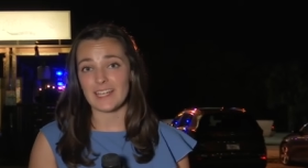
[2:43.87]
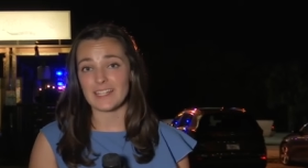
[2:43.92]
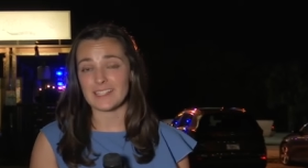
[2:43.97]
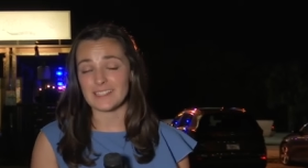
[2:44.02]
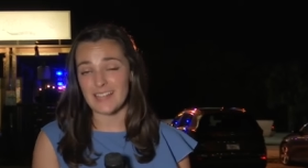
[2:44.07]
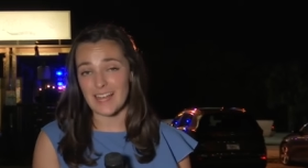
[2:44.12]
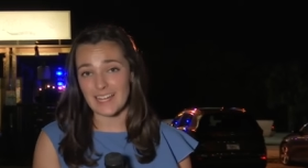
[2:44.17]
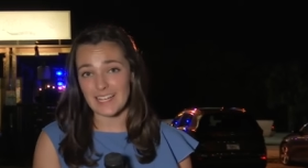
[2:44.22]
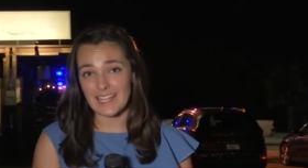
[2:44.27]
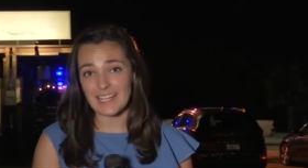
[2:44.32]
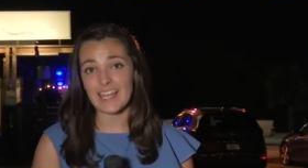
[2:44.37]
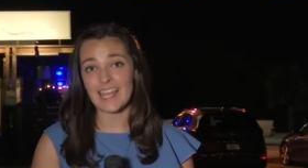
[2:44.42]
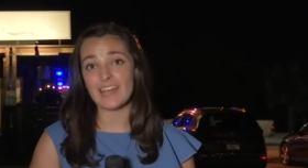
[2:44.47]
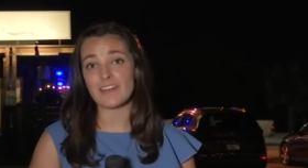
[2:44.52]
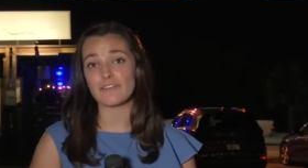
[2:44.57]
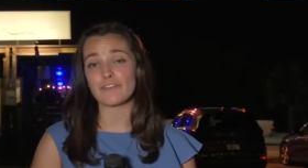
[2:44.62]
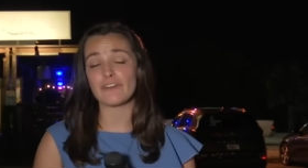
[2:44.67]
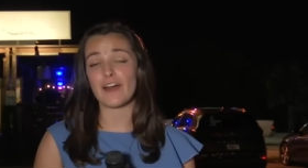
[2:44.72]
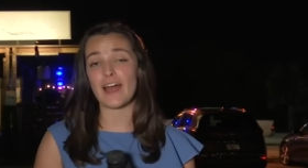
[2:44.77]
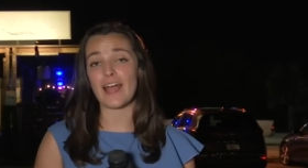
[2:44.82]
is that he
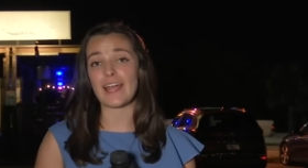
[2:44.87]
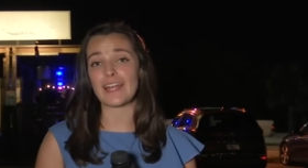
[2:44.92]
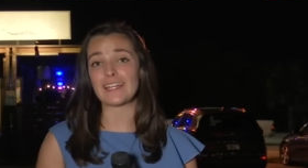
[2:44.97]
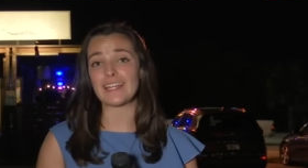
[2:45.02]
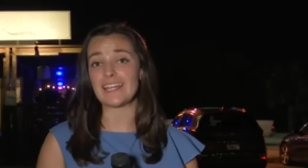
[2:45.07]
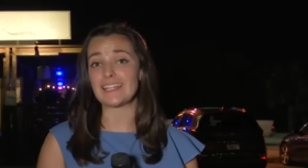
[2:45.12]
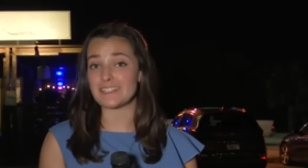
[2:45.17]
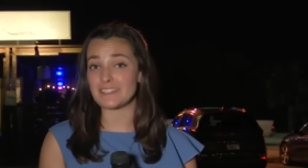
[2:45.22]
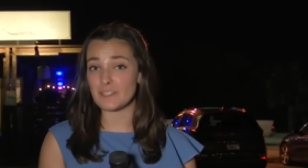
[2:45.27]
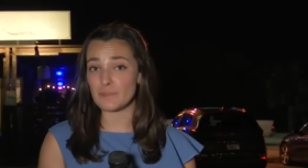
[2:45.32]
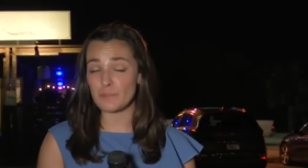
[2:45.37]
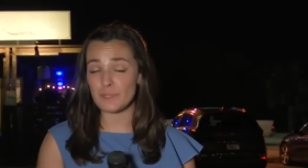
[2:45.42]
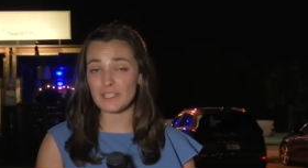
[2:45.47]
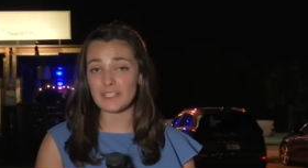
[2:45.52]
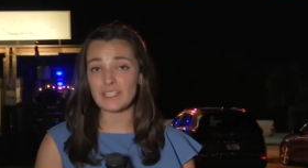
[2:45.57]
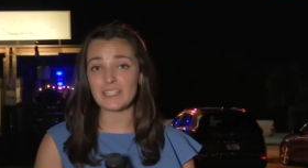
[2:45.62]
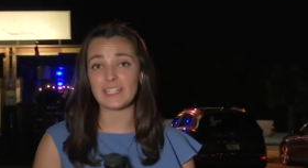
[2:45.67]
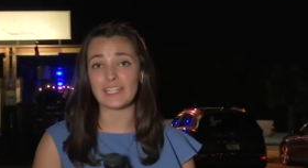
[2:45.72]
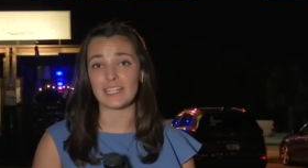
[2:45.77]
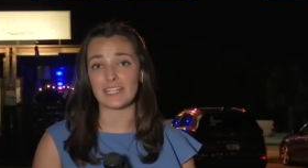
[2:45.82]
can't find a
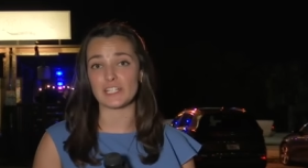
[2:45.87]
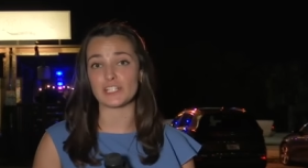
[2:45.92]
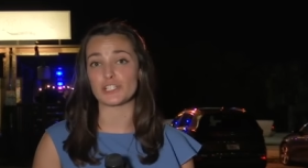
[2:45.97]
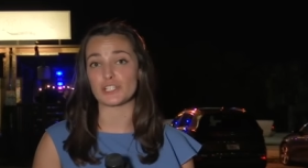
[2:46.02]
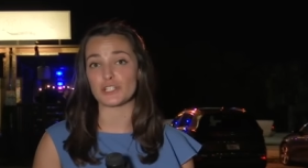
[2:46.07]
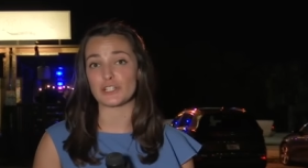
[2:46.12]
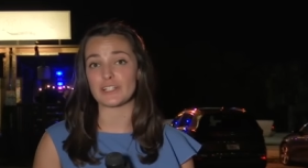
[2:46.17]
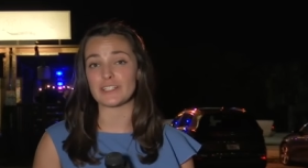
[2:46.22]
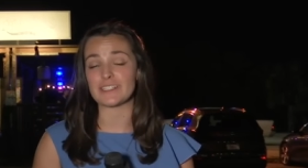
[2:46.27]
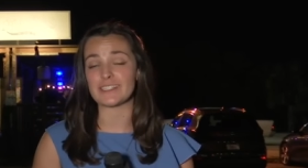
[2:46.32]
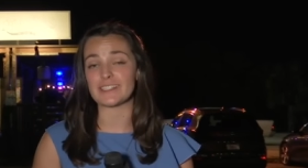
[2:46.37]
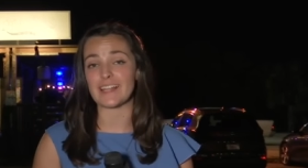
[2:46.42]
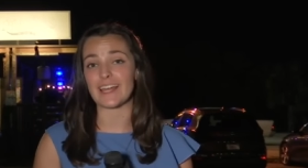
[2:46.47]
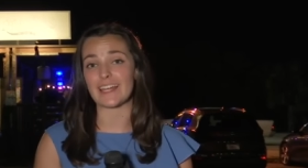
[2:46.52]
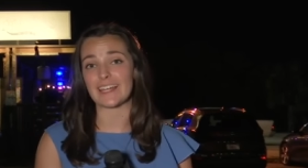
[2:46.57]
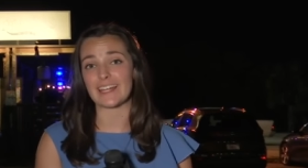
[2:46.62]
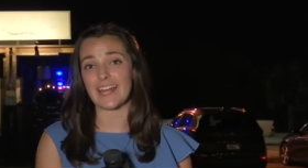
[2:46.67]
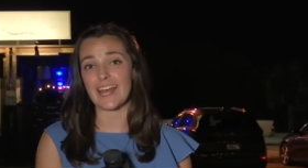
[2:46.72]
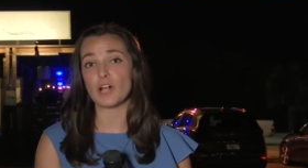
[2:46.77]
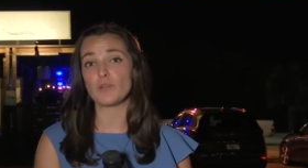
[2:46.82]
disability insurance
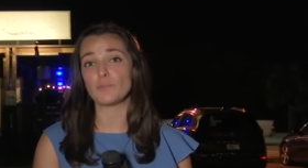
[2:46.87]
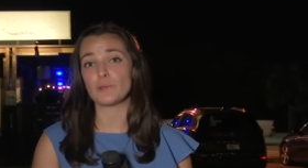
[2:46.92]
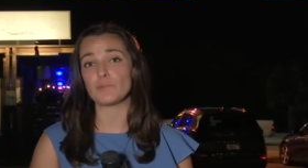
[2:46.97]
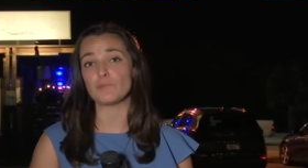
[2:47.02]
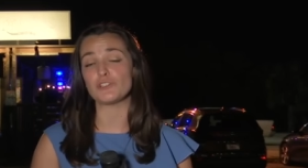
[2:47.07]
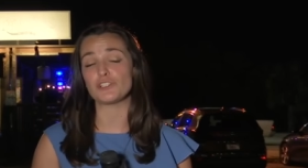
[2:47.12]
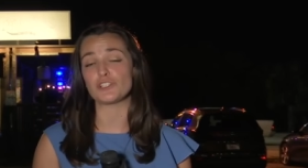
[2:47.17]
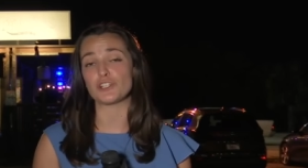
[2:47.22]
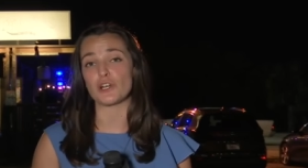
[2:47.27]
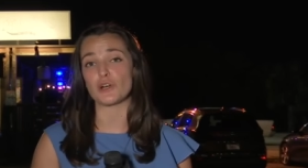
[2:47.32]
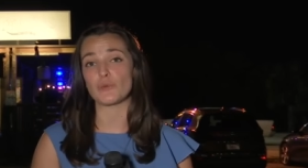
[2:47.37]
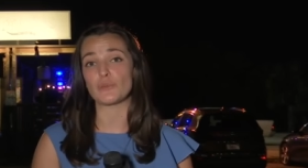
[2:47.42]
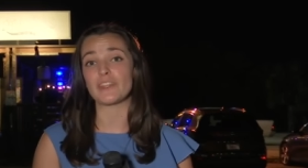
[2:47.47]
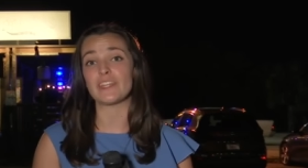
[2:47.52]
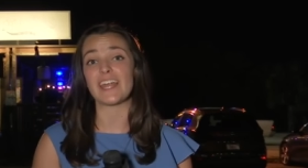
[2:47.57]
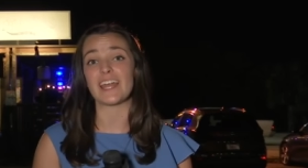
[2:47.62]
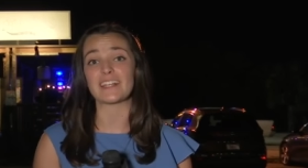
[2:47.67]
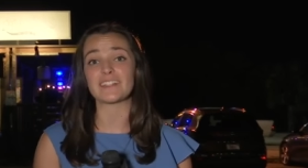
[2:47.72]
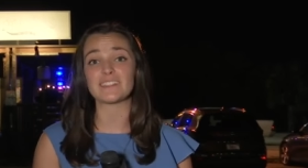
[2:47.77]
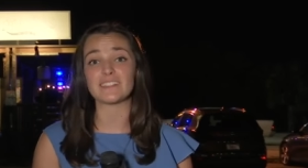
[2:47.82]
that can help him show
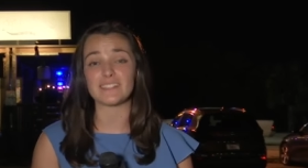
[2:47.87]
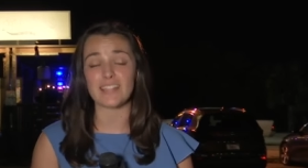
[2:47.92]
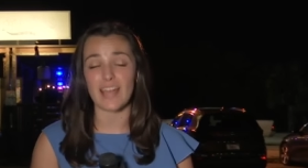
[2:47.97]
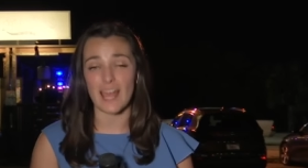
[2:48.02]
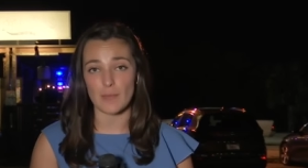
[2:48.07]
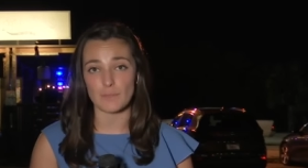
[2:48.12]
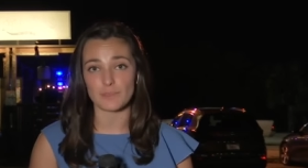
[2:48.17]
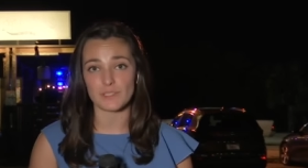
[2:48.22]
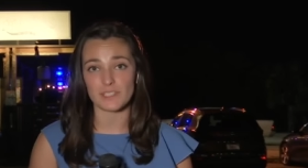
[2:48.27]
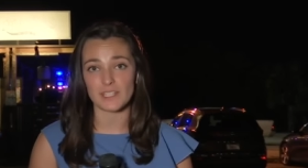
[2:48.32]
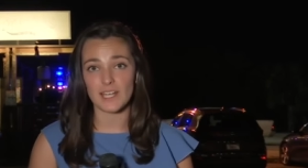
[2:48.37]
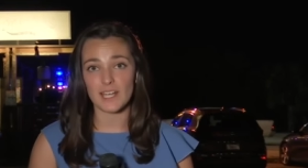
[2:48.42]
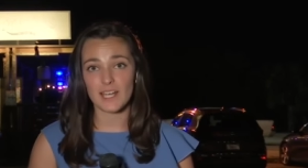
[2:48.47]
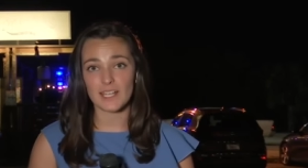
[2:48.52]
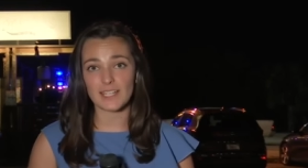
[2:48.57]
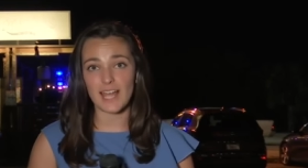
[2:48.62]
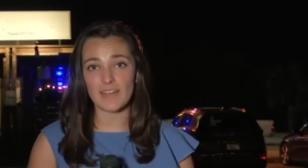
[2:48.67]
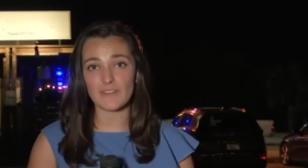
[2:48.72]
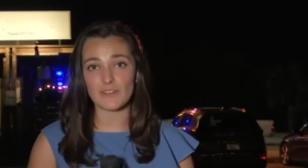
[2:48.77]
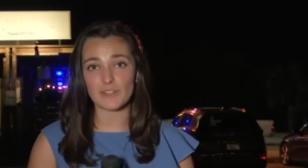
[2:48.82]
the next steps.
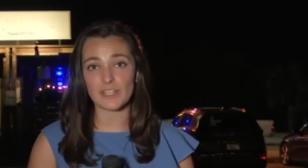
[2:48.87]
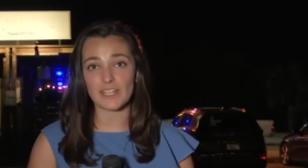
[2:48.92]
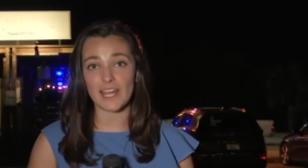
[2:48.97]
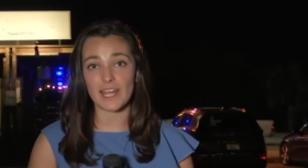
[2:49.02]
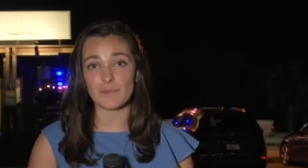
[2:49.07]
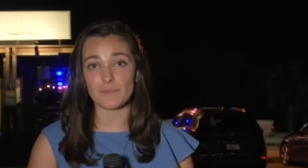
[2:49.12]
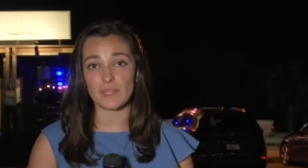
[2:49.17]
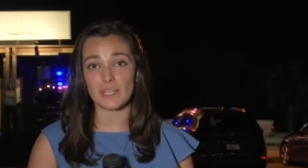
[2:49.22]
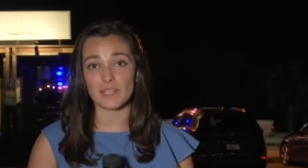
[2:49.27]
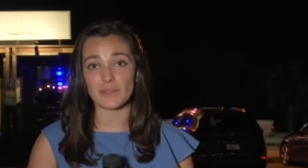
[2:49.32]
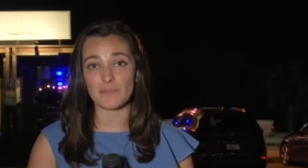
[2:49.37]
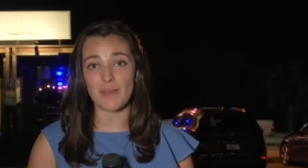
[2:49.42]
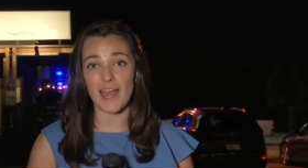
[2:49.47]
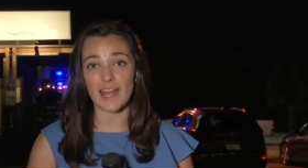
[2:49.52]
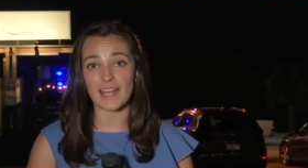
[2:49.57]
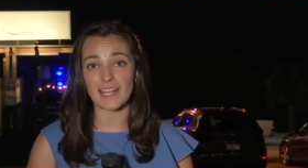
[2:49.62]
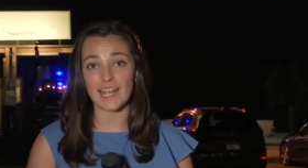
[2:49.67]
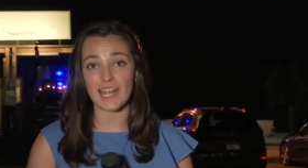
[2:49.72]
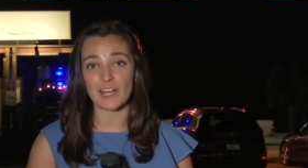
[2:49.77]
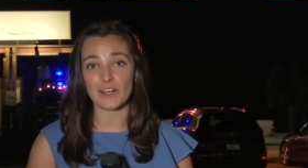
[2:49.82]
Live on the Night Beat,
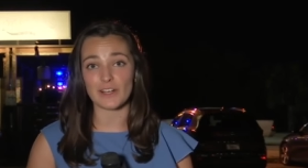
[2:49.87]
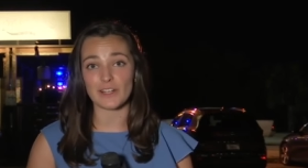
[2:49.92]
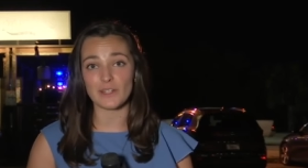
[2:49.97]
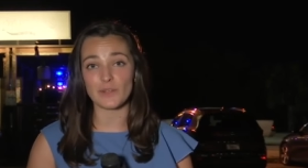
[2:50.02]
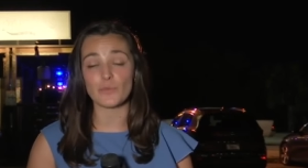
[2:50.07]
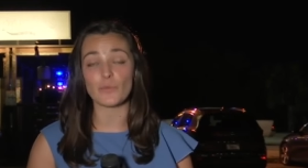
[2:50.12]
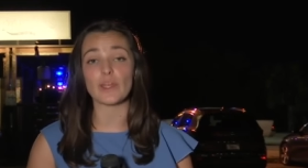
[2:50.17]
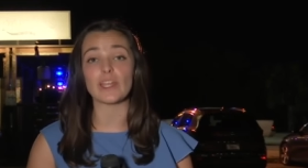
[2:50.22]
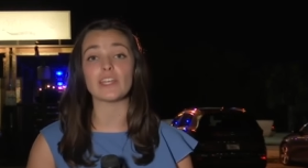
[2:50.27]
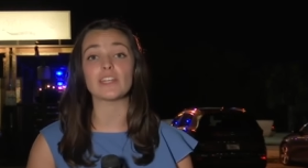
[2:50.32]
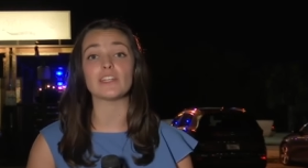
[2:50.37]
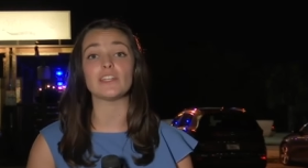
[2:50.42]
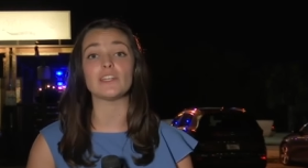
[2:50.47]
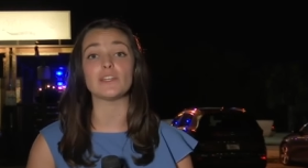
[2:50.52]
Maddie Heron, Wink